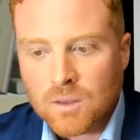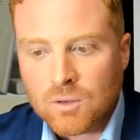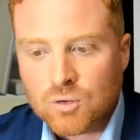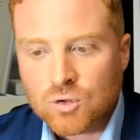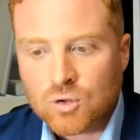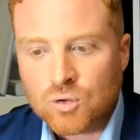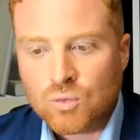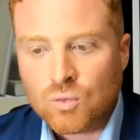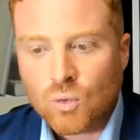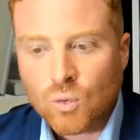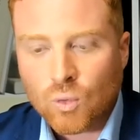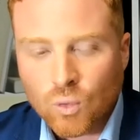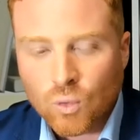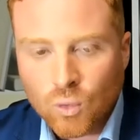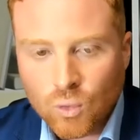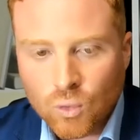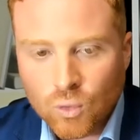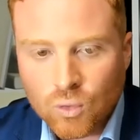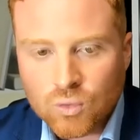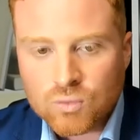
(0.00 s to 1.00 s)
You
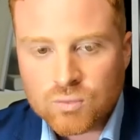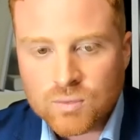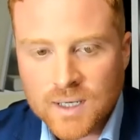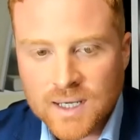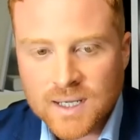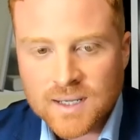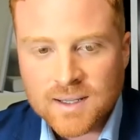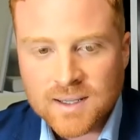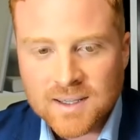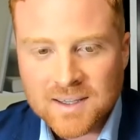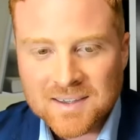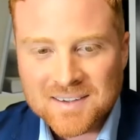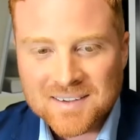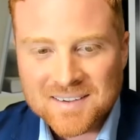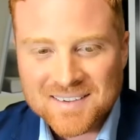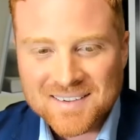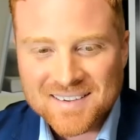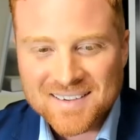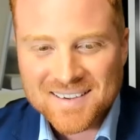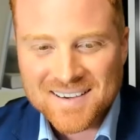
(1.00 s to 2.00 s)
already
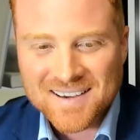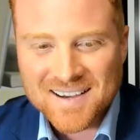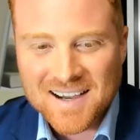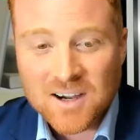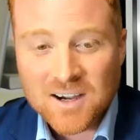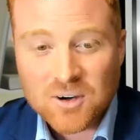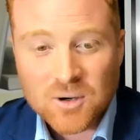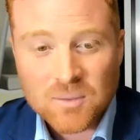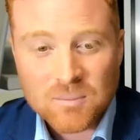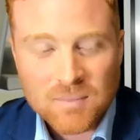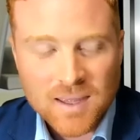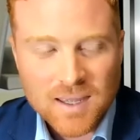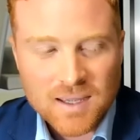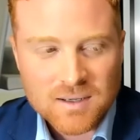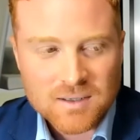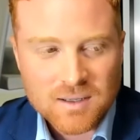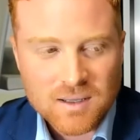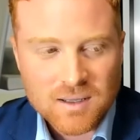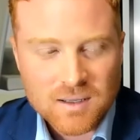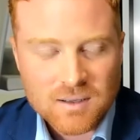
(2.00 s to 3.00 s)
are a
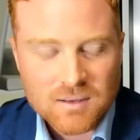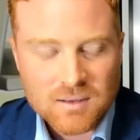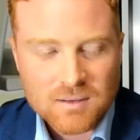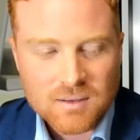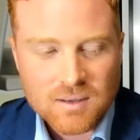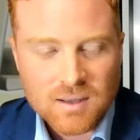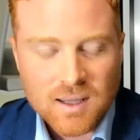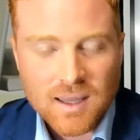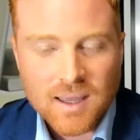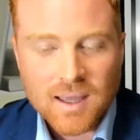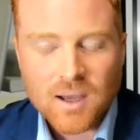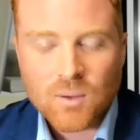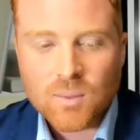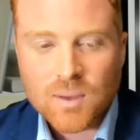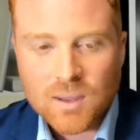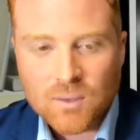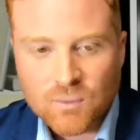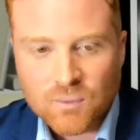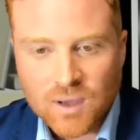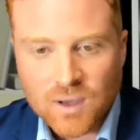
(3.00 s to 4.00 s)
magnet.
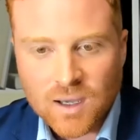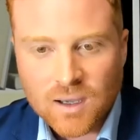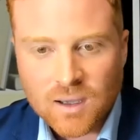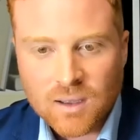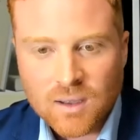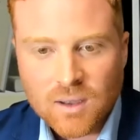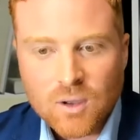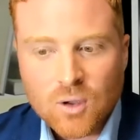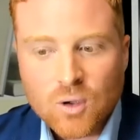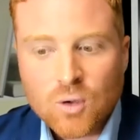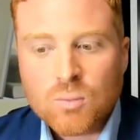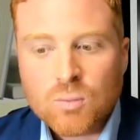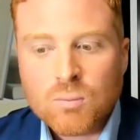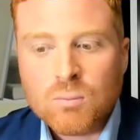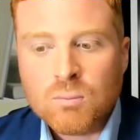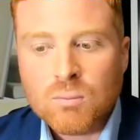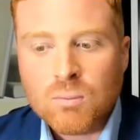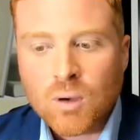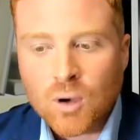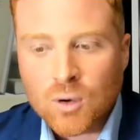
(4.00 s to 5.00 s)
However,
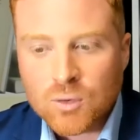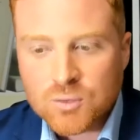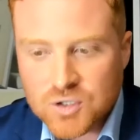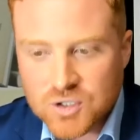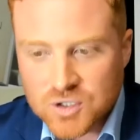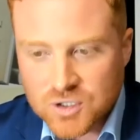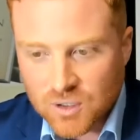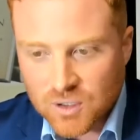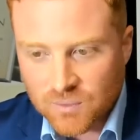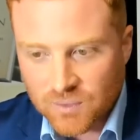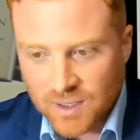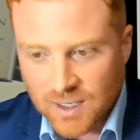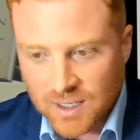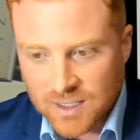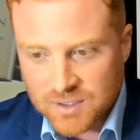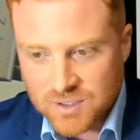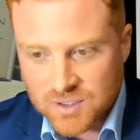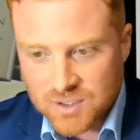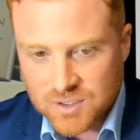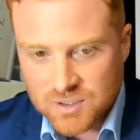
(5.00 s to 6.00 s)
most of
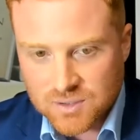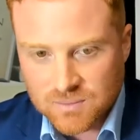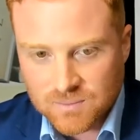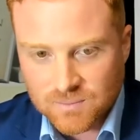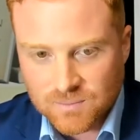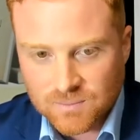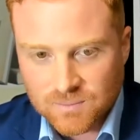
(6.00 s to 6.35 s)
us